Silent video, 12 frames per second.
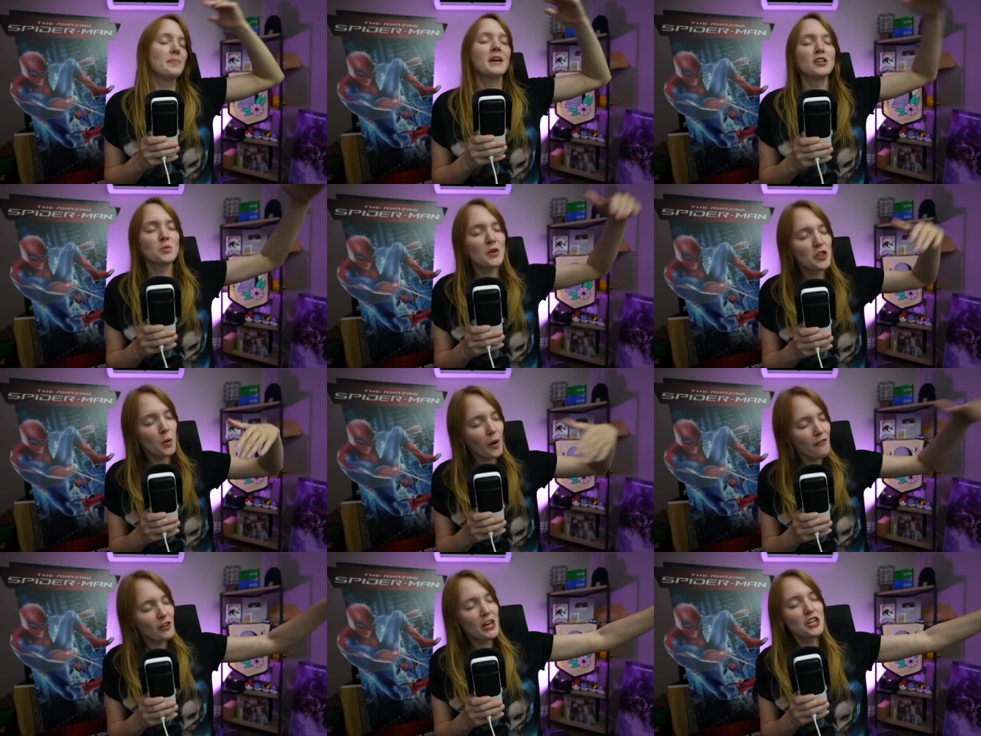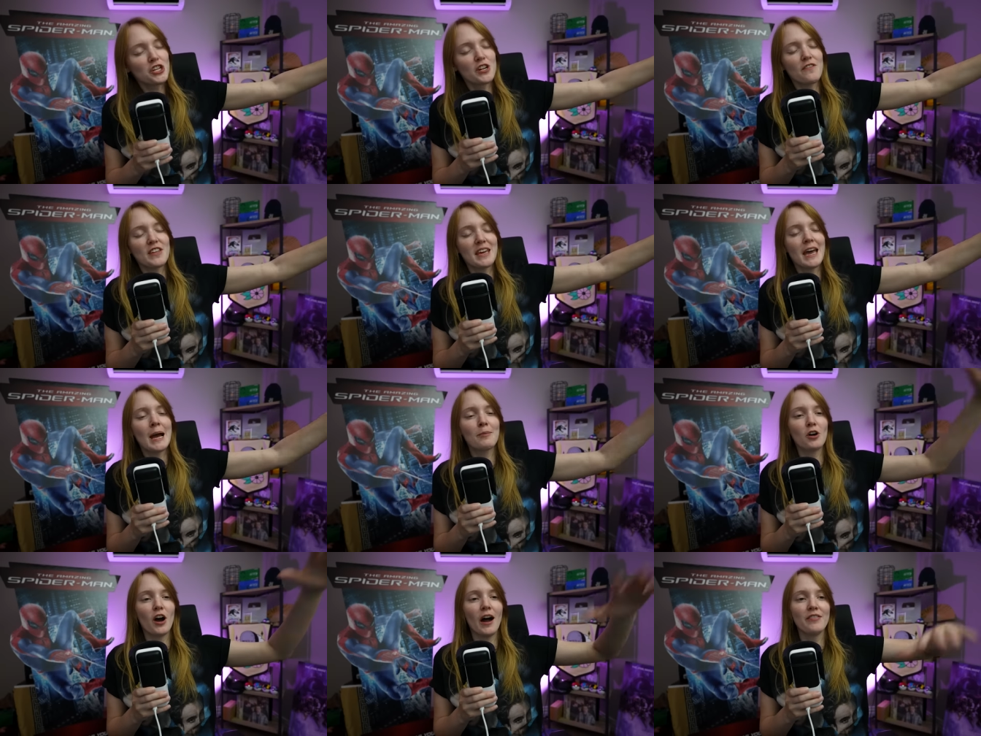Because with the revelation of the
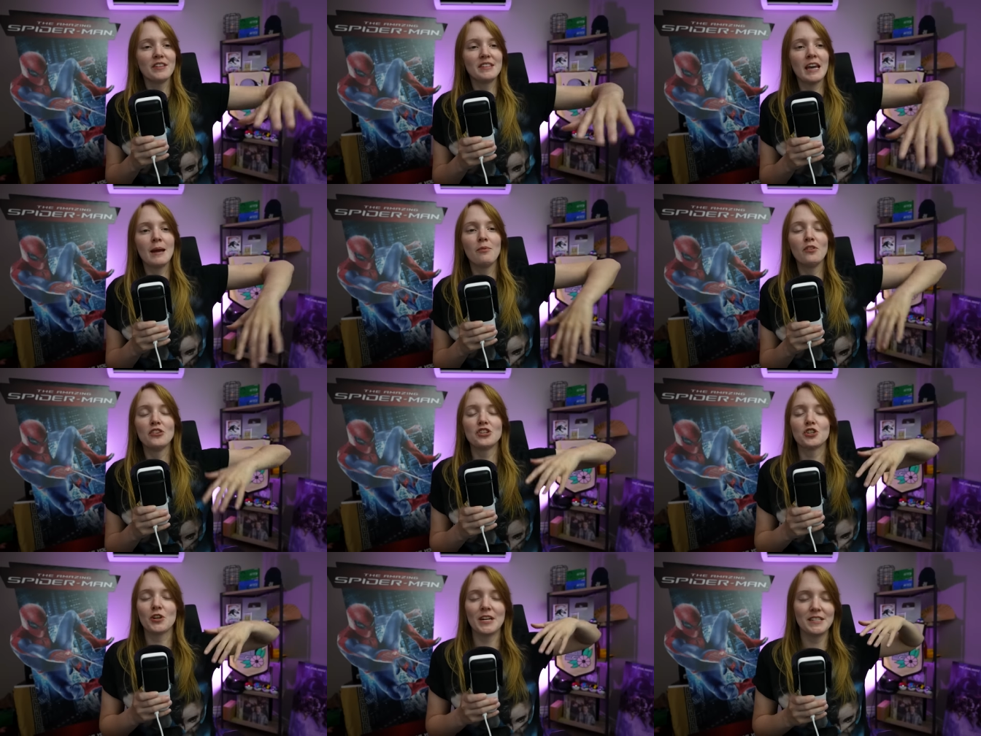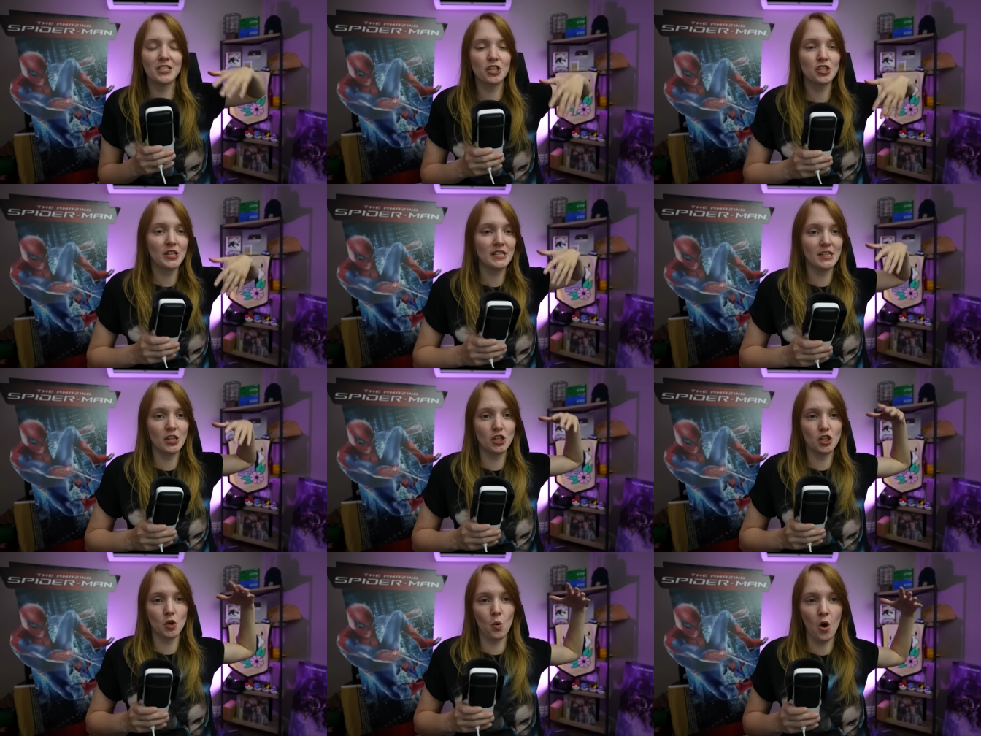camera on the table, this transitions us
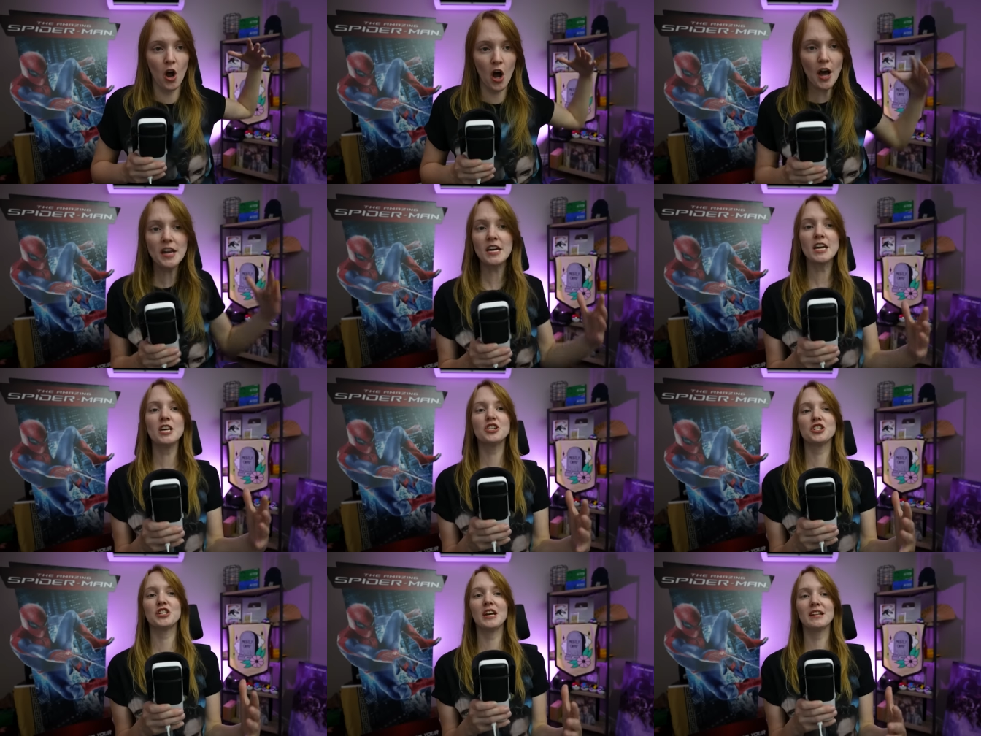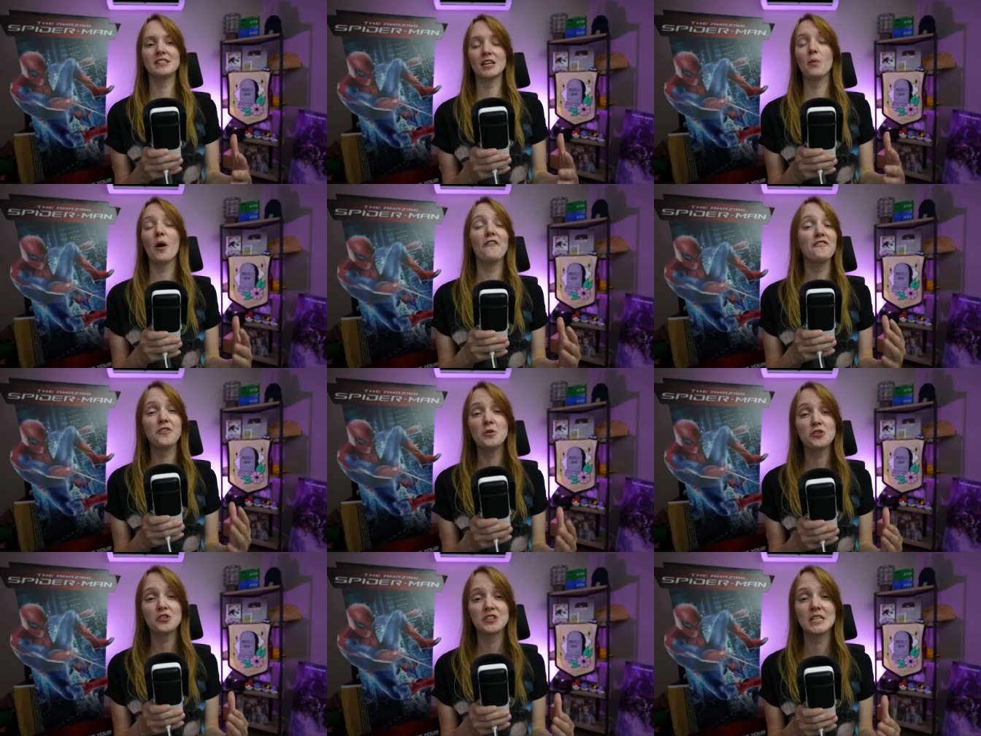into unhinged dancing while
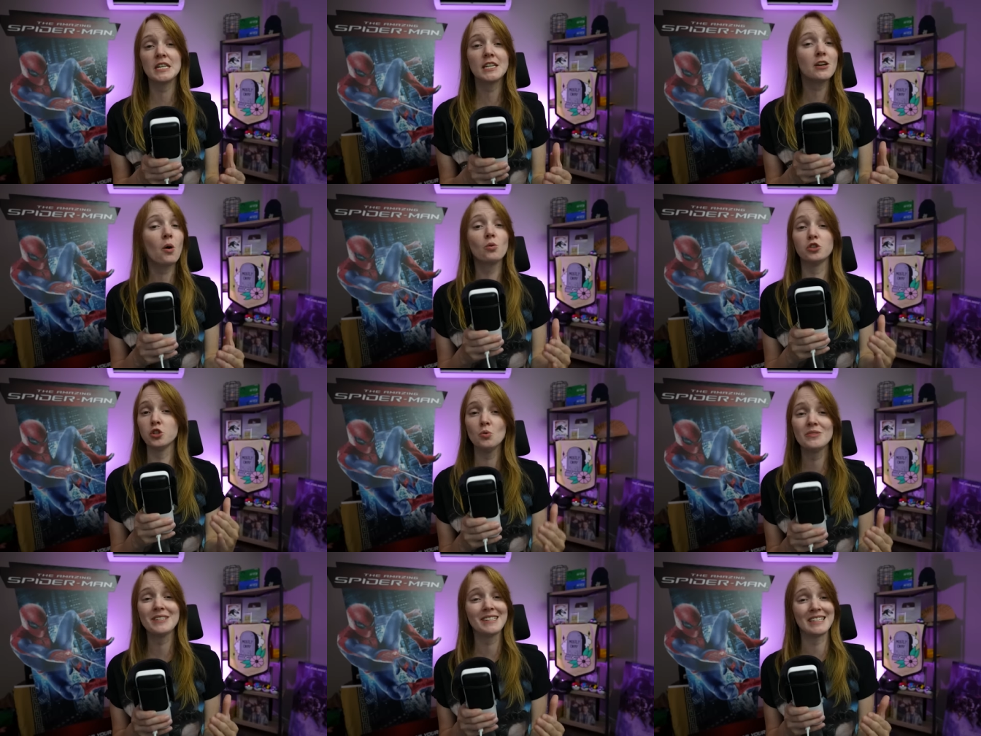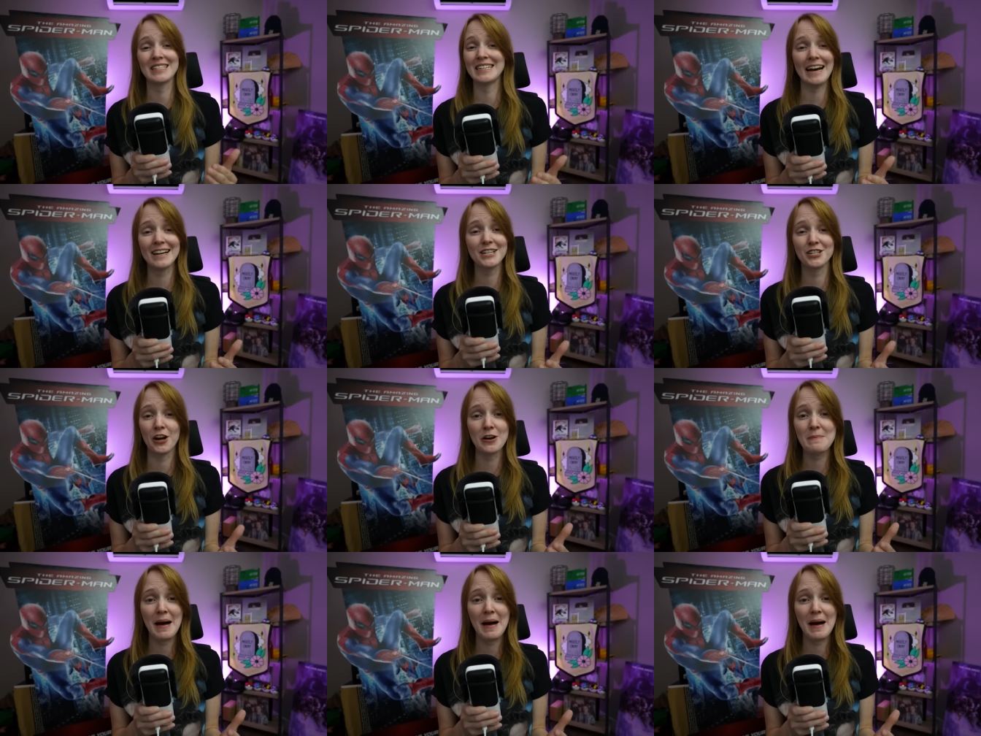future CEO loses his gosh darn